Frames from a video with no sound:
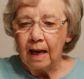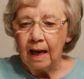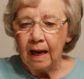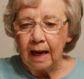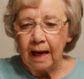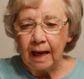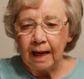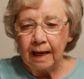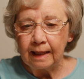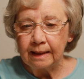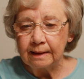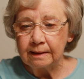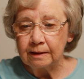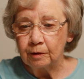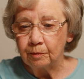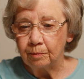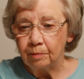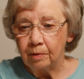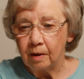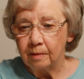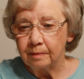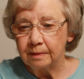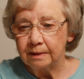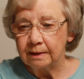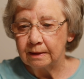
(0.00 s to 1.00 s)
Ask,
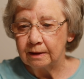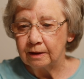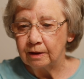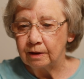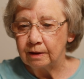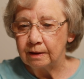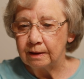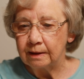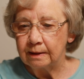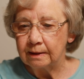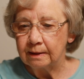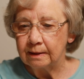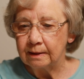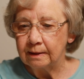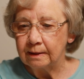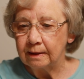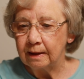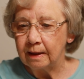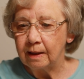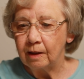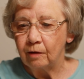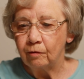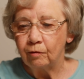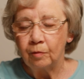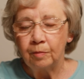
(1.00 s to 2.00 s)
promises Jesus,
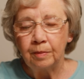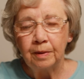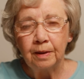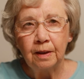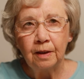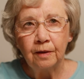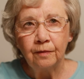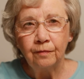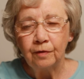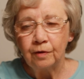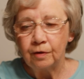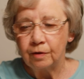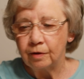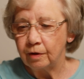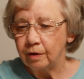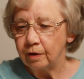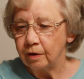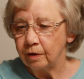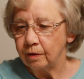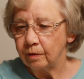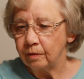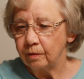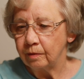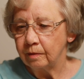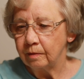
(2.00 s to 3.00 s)
and it will be given to
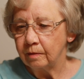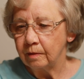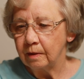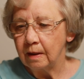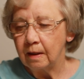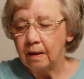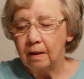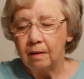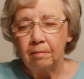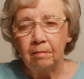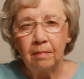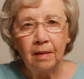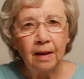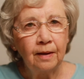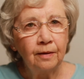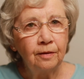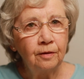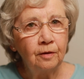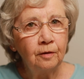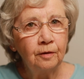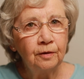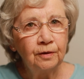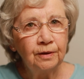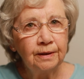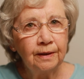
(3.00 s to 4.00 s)
you.
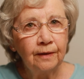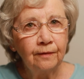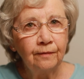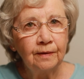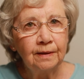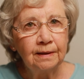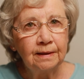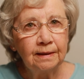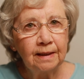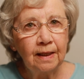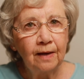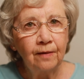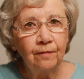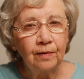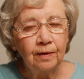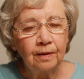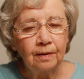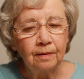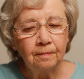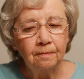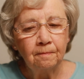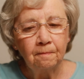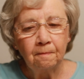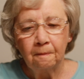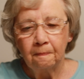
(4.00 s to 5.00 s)
Matthew
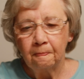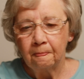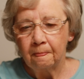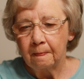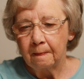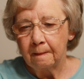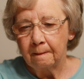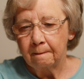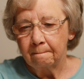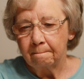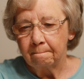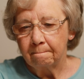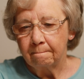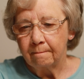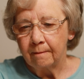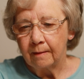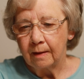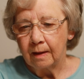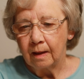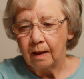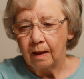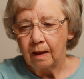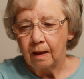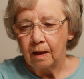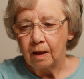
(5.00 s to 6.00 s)
7:7.
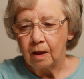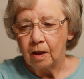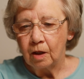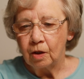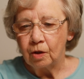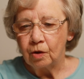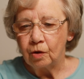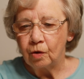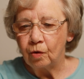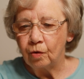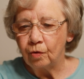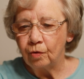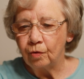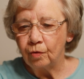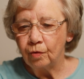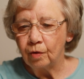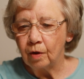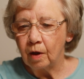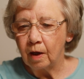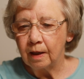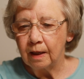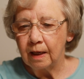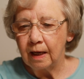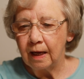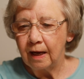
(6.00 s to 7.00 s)
You do
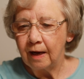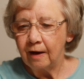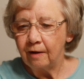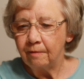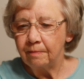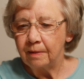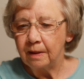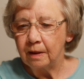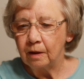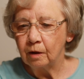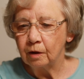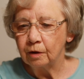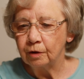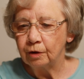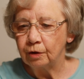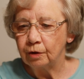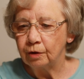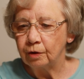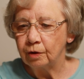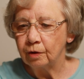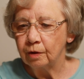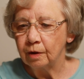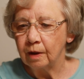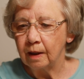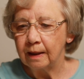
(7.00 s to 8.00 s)
not have because you
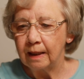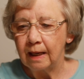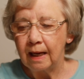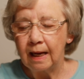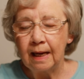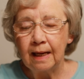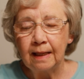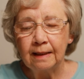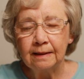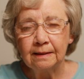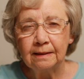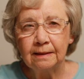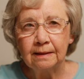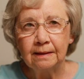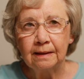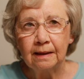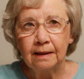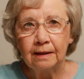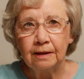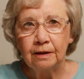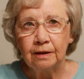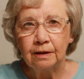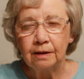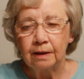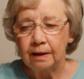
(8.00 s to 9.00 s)
do not ask,
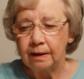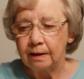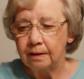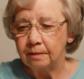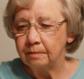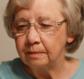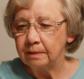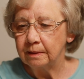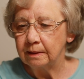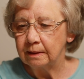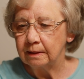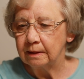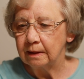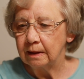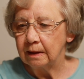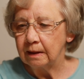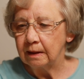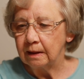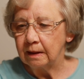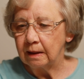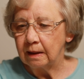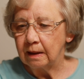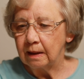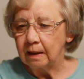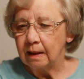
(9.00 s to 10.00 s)
said James.
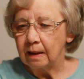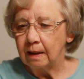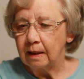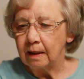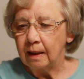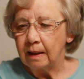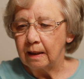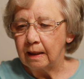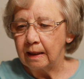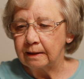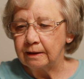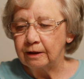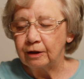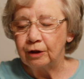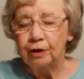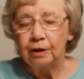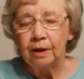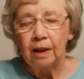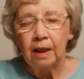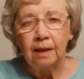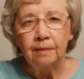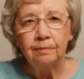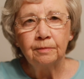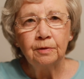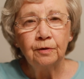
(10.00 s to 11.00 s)
That's
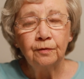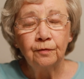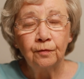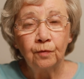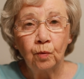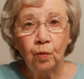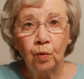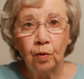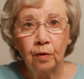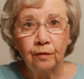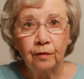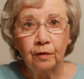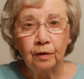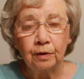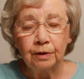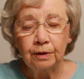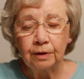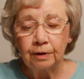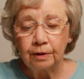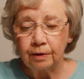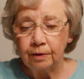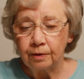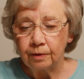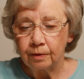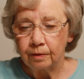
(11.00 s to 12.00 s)
James 4, verse
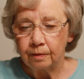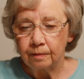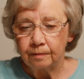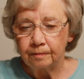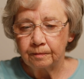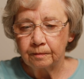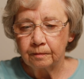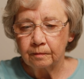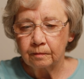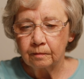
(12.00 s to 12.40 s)
2.